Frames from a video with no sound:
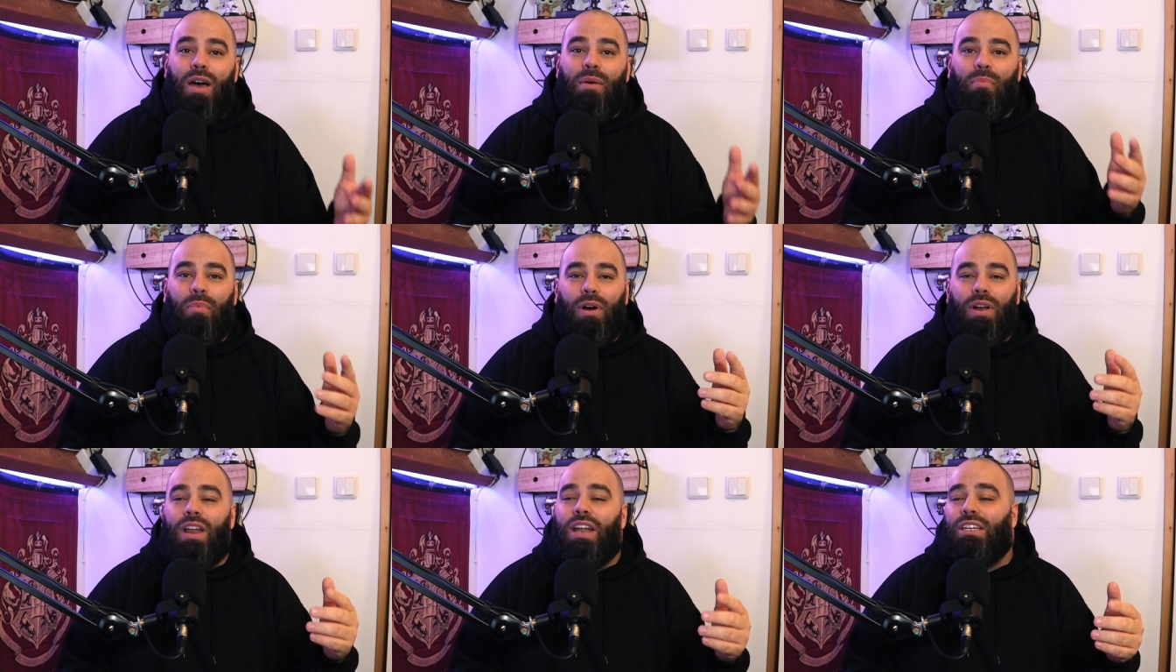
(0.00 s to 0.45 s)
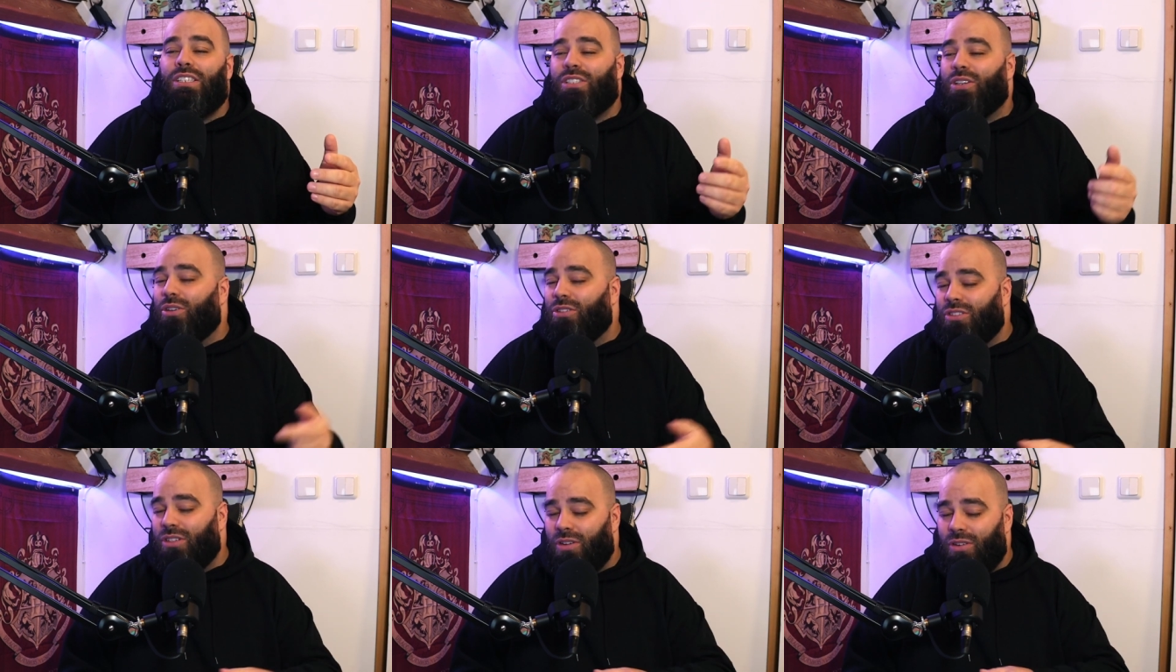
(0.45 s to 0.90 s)
But there's
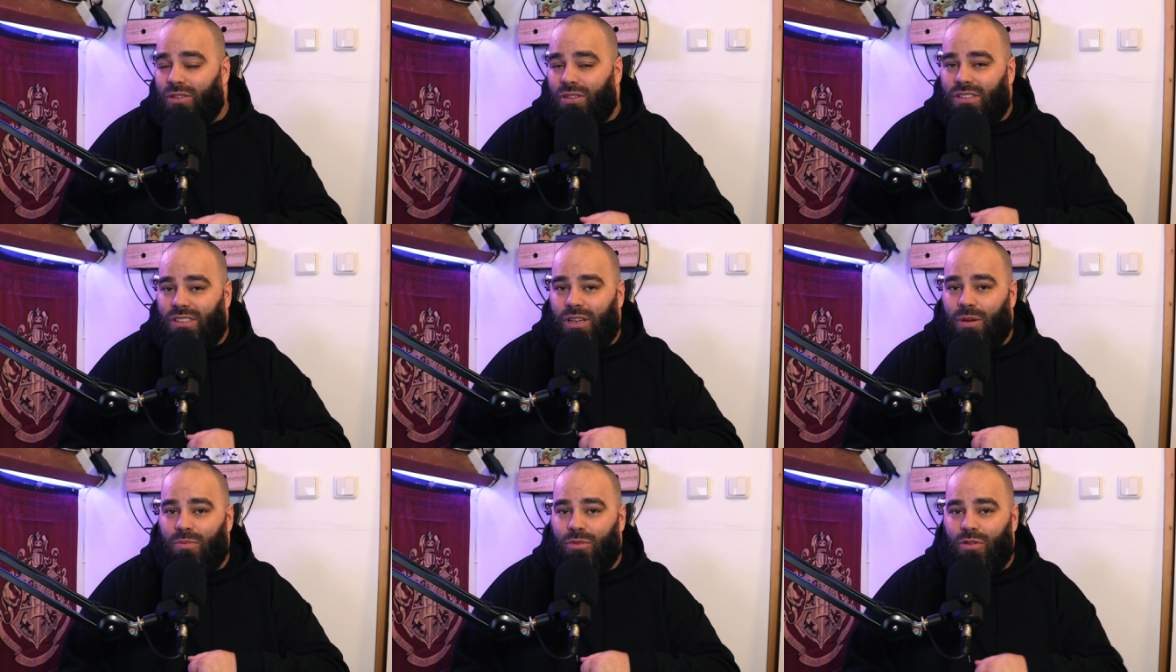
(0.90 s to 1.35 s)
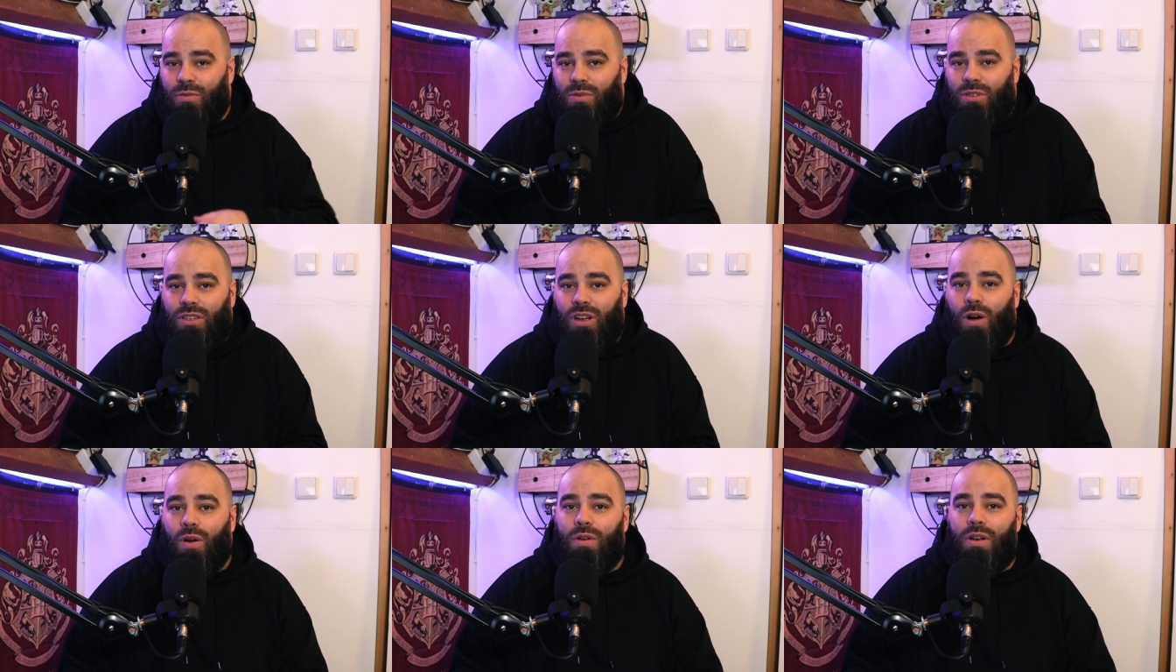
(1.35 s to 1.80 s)
also some
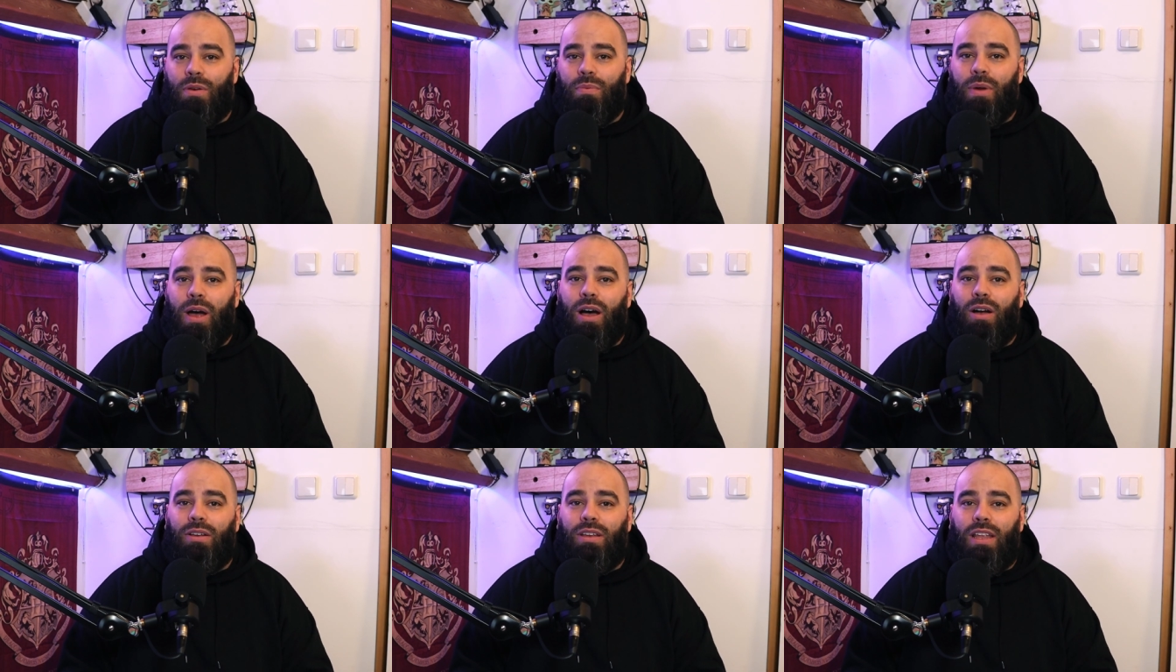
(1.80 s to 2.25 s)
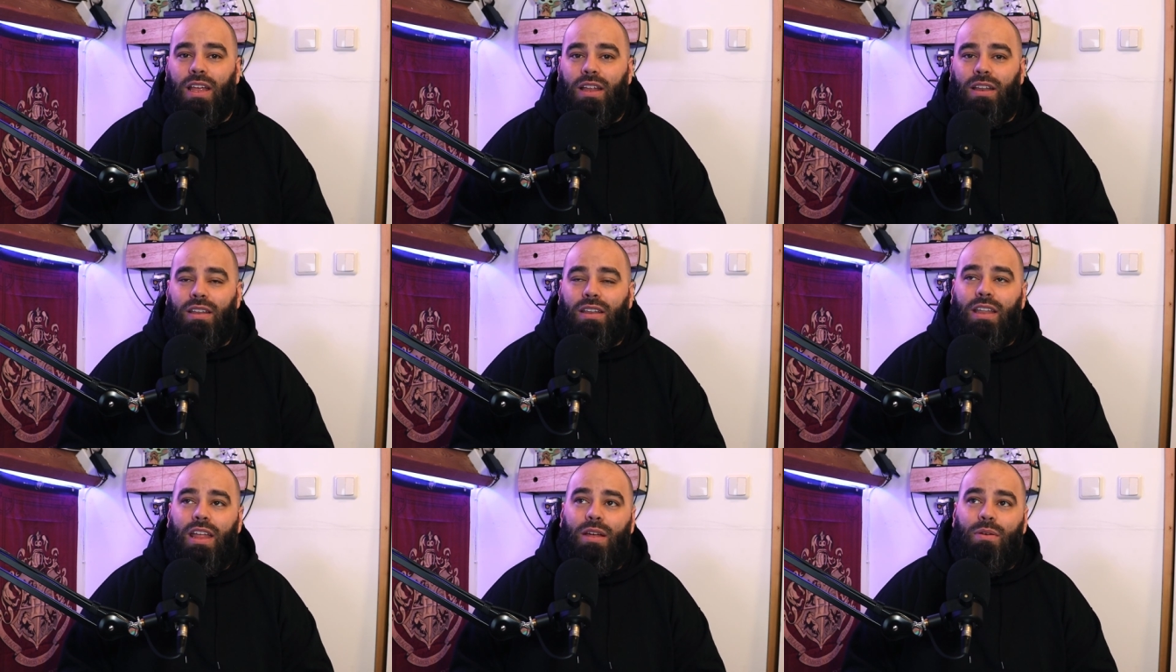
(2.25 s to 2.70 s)
rumors going around that
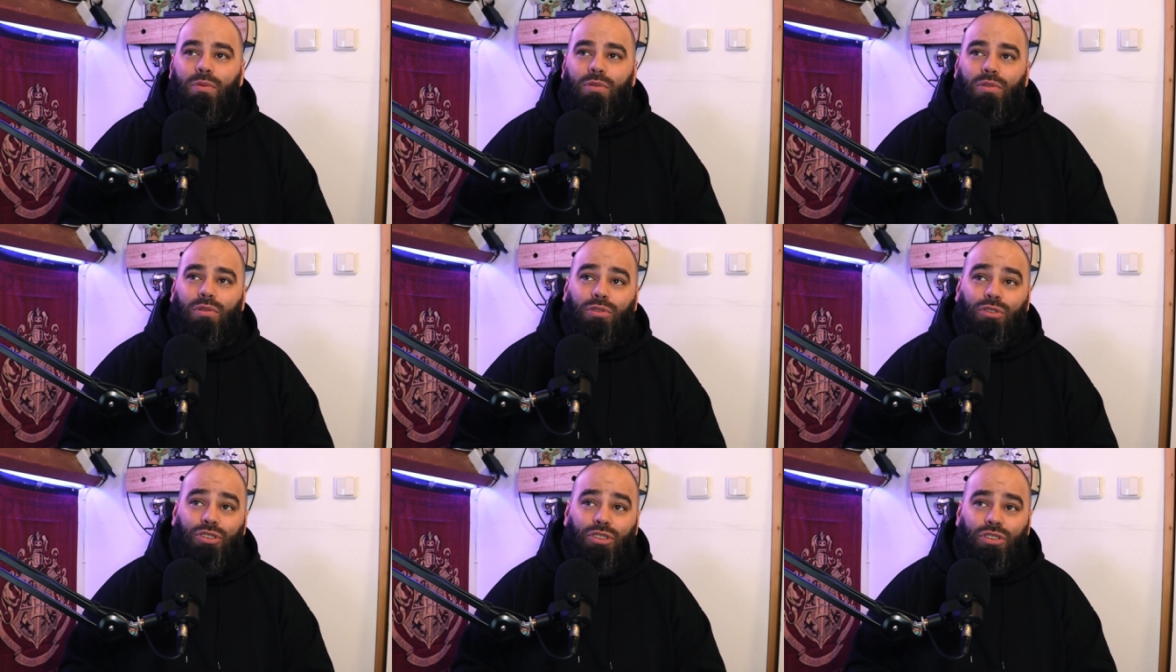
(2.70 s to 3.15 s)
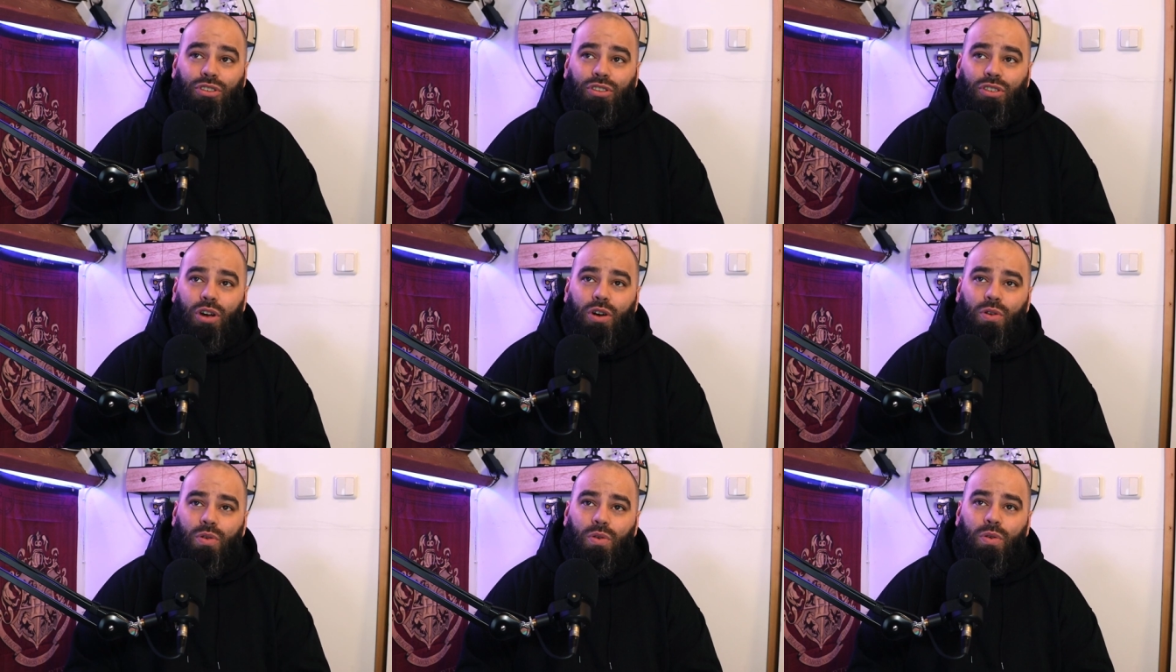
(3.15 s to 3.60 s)
they will
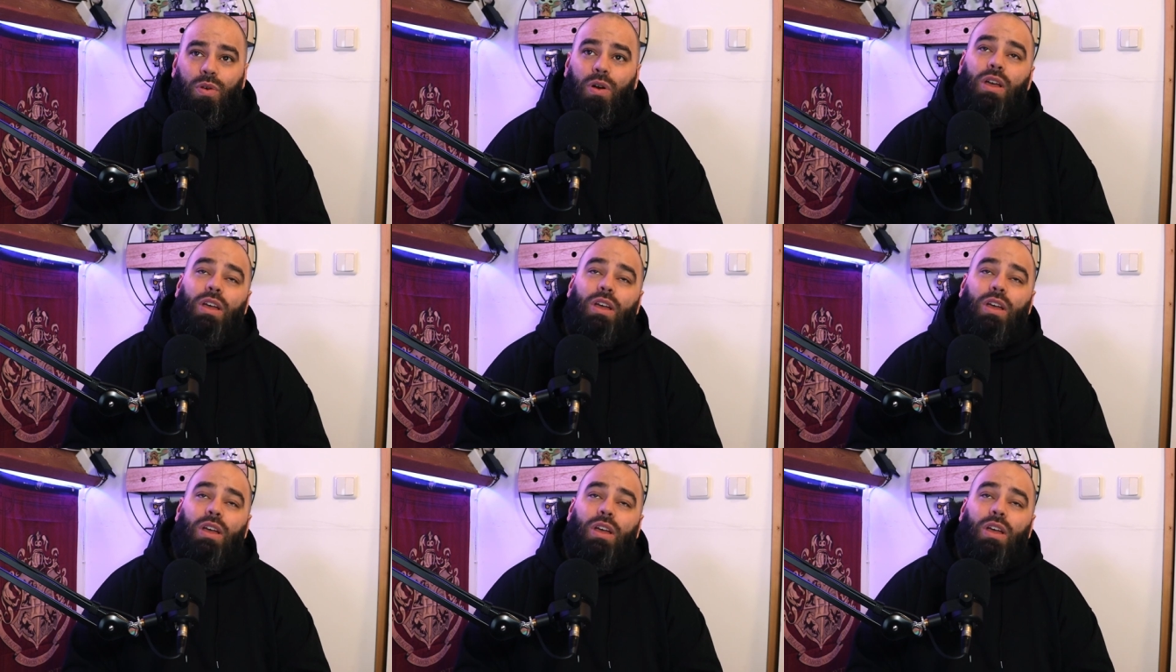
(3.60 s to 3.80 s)
show